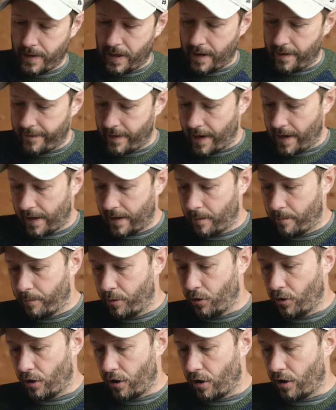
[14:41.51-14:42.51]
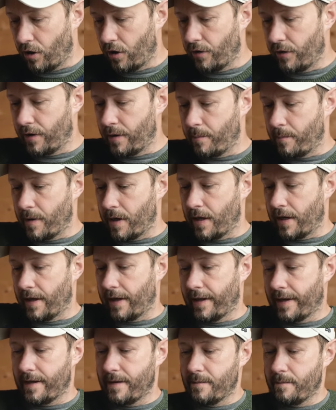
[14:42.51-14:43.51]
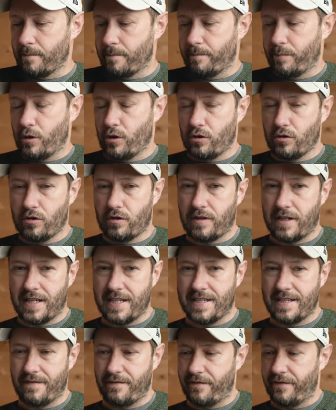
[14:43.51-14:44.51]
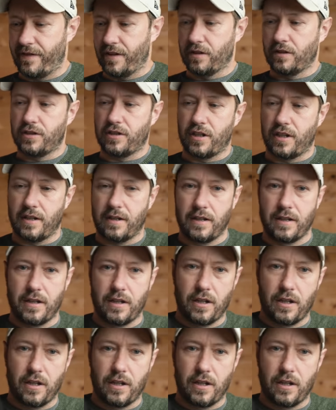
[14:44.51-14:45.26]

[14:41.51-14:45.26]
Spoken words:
And then I can put on my polarizing filter